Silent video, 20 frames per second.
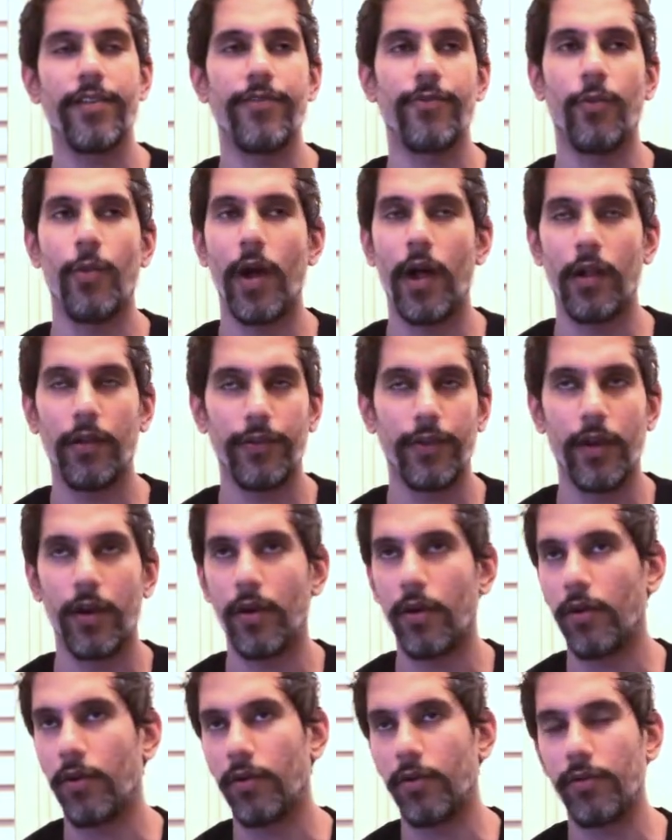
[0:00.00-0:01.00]
of
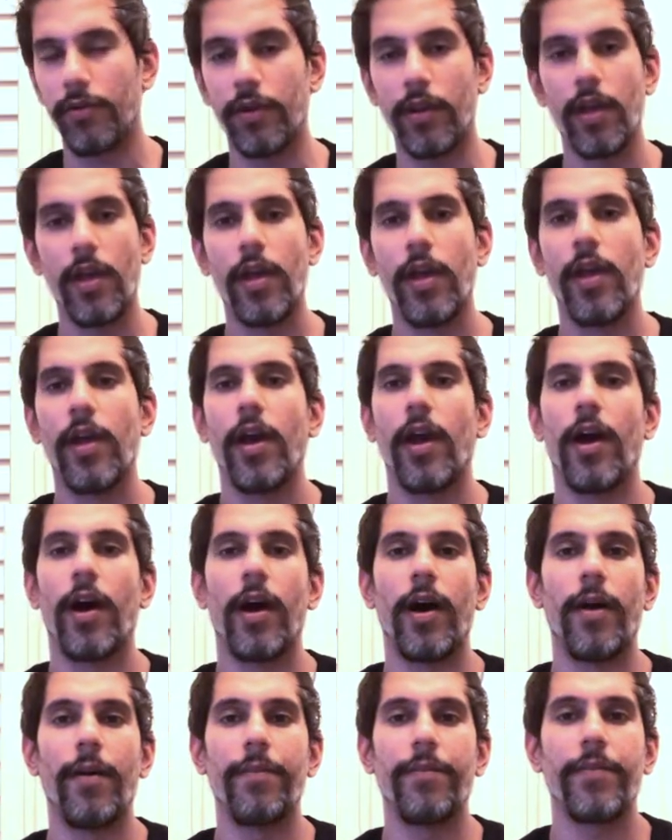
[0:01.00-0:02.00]
well-known,
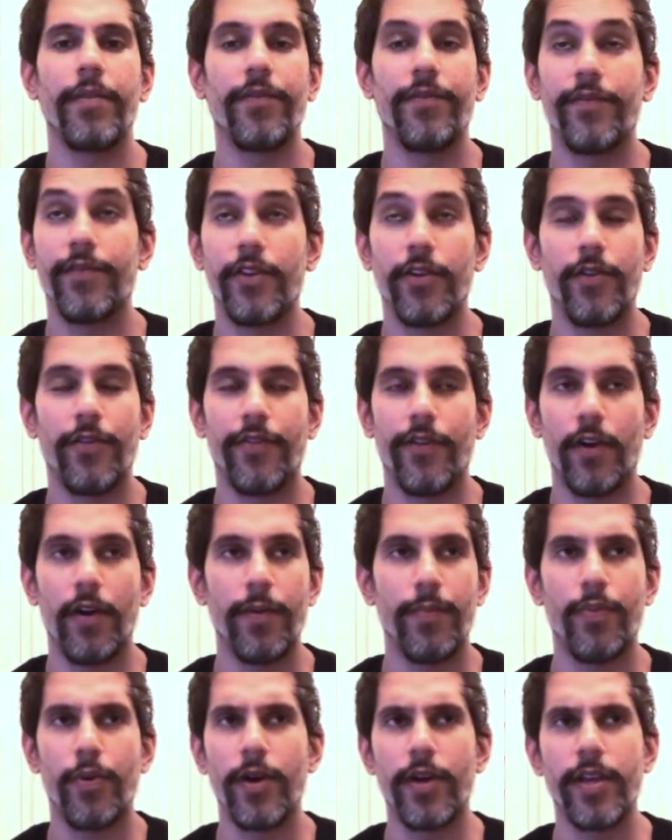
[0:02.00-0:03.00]
and, you know,
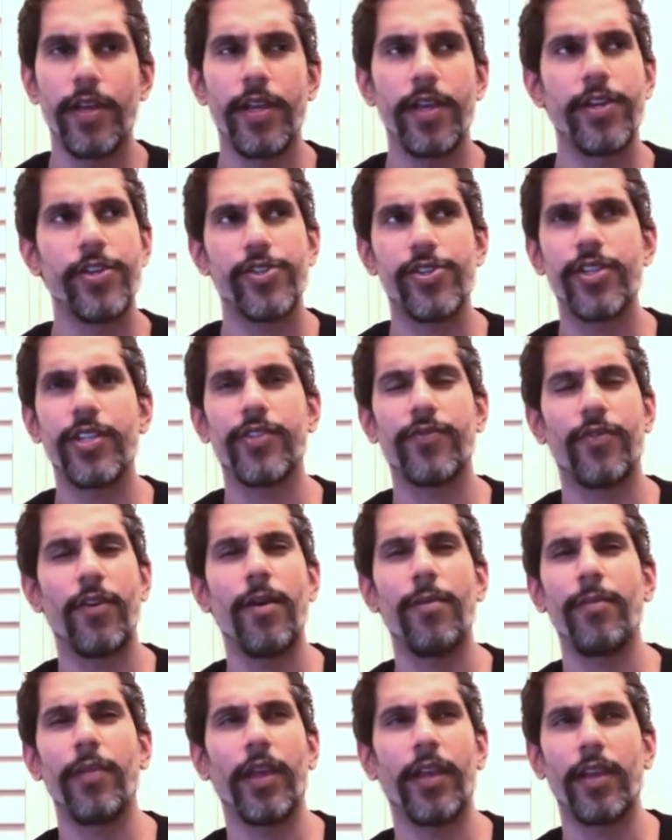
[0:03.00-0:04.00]
very pretty, and she's
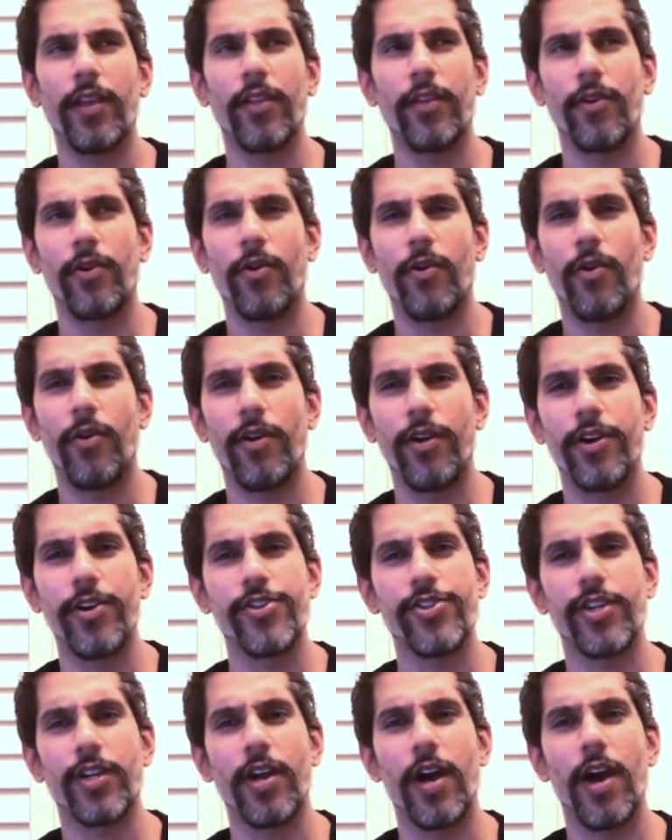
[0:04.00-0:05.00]
from like Illinois or
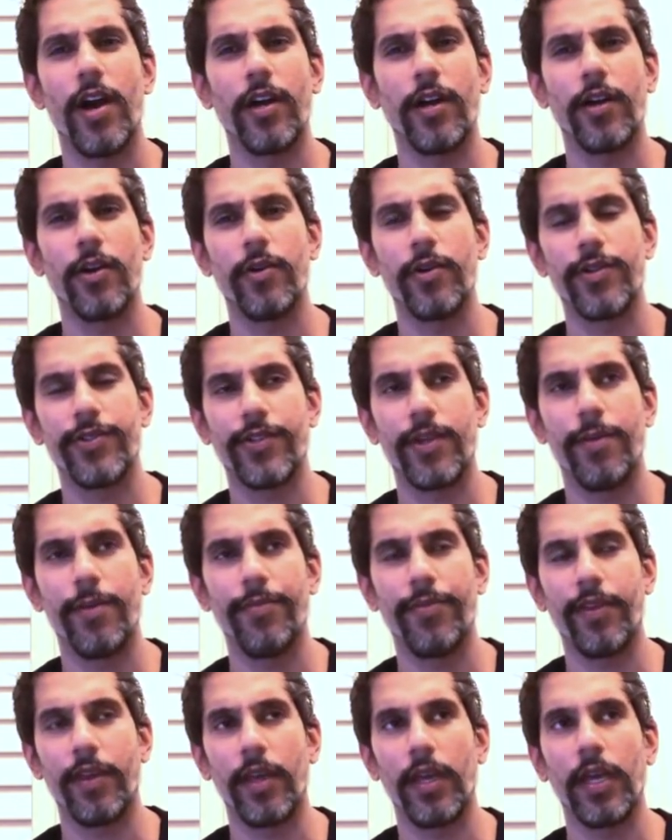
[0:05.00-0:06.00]
Chicago or
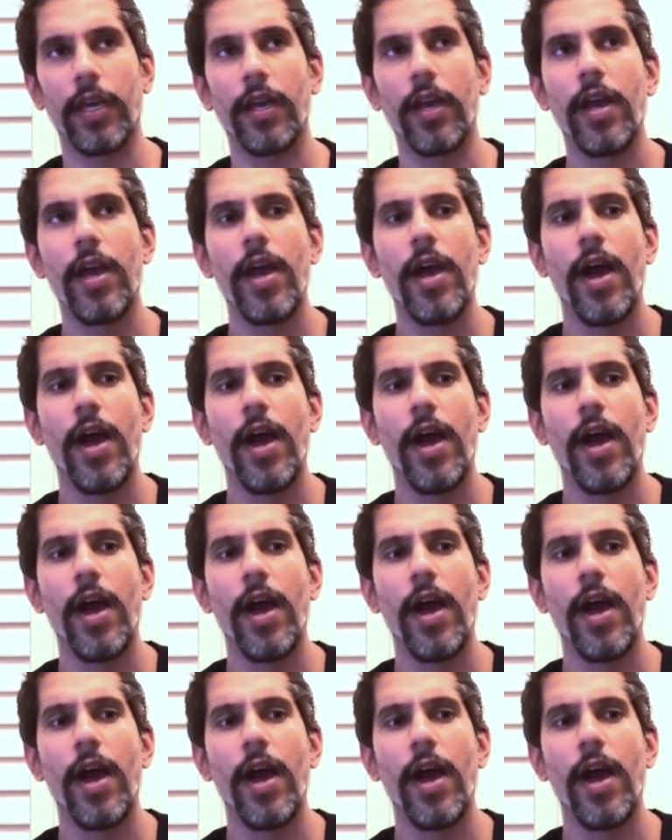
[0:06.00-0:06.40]
something.